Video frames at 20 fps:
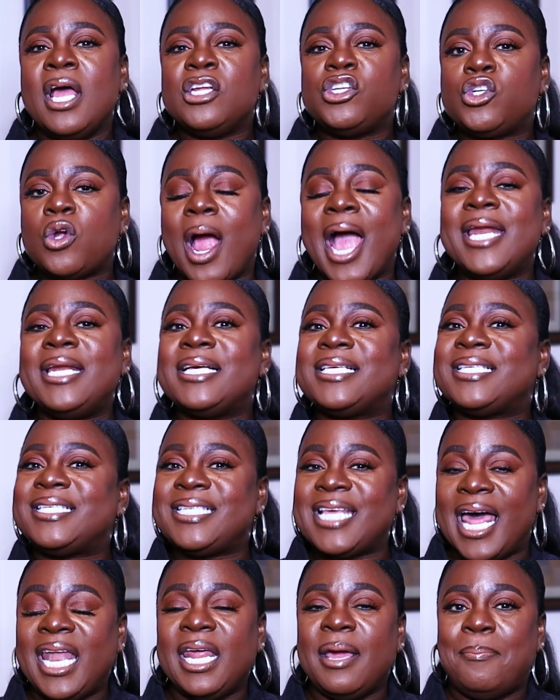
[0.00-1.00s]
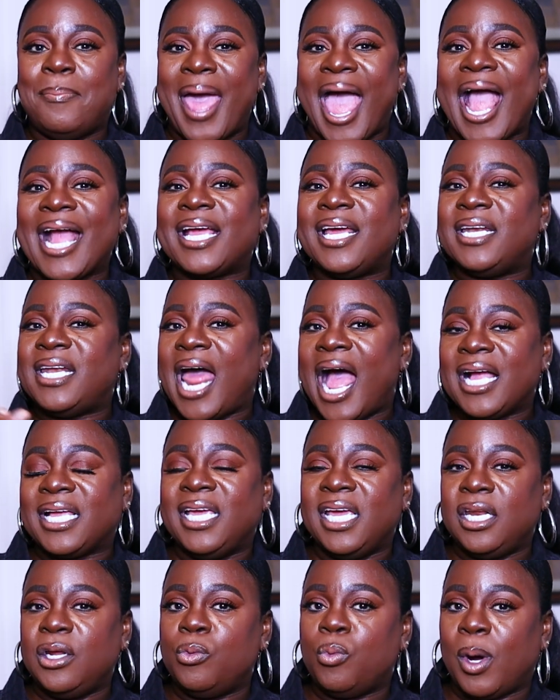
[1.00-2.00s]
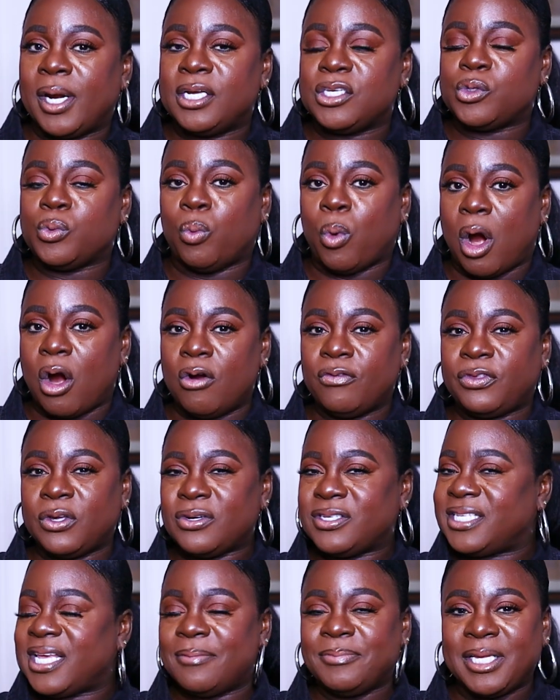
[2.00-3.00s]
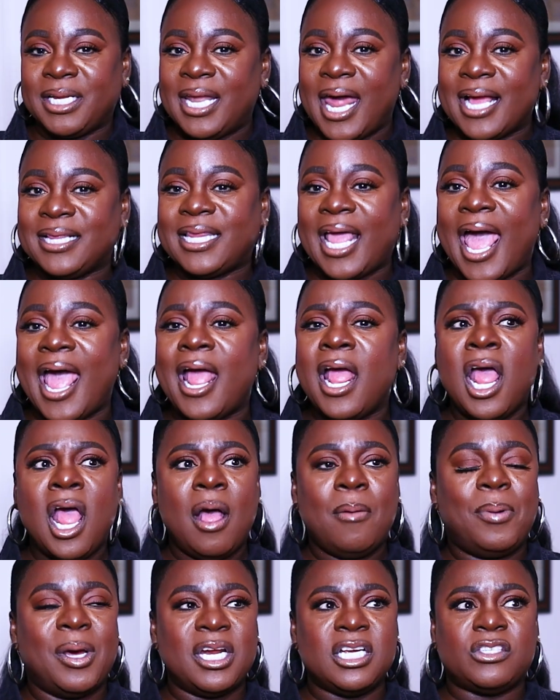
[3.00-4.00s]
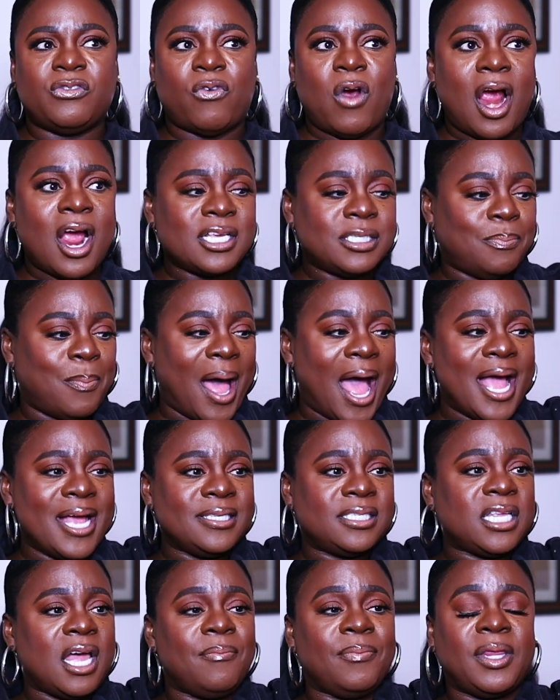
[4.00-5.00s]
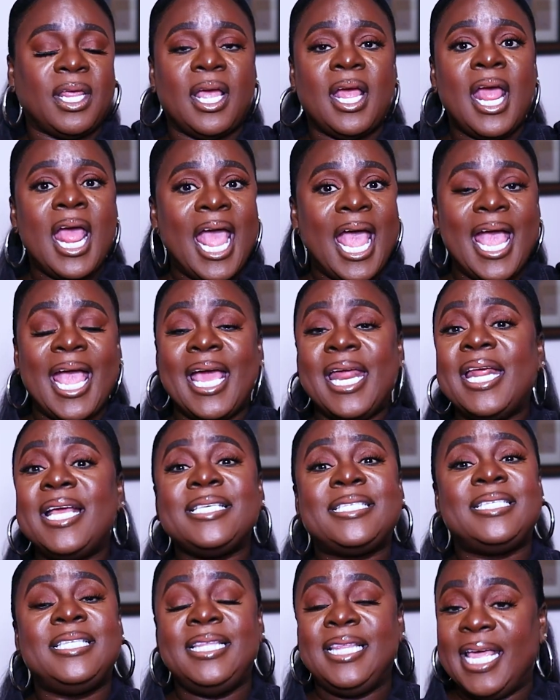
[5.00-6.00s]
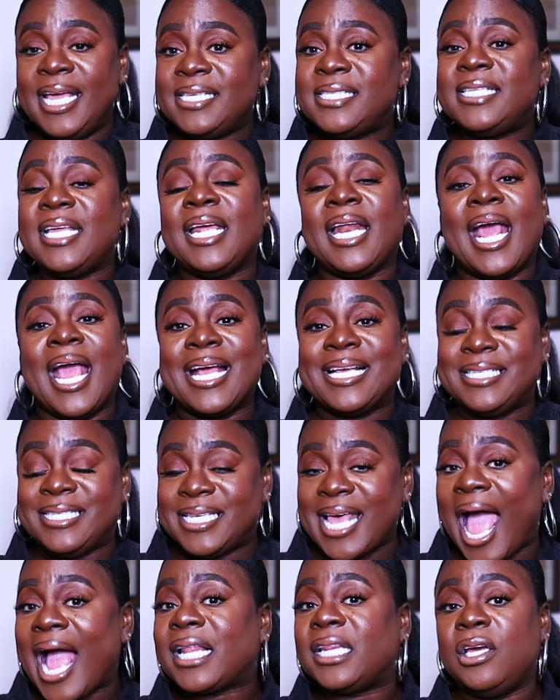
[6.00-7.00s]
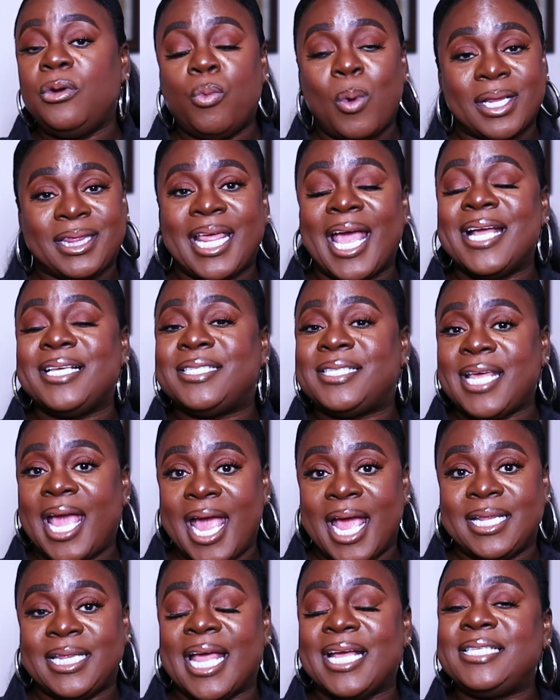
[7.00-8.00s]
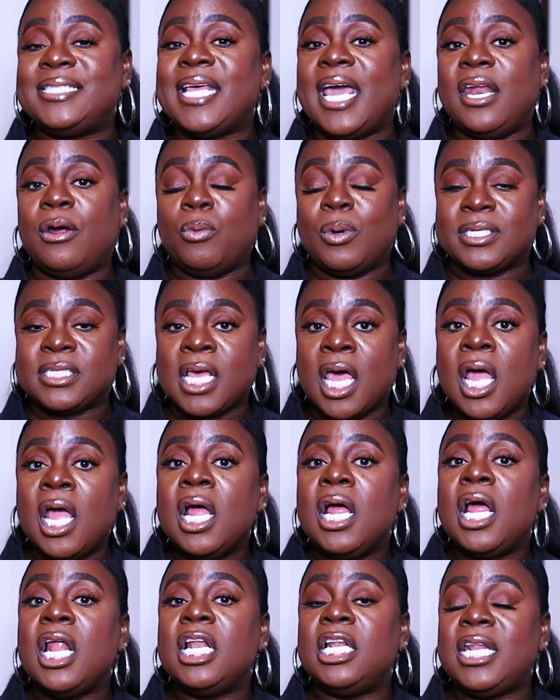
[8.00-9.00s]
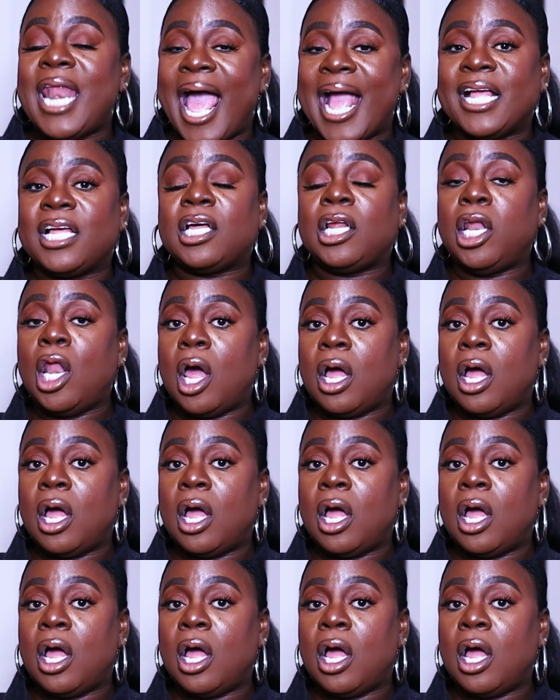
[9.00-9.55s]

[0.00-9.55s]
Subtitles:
trying to sell it back and not getting what it's worth or something like that. But as far as buying something, it is listed exactly what they said. They said it was like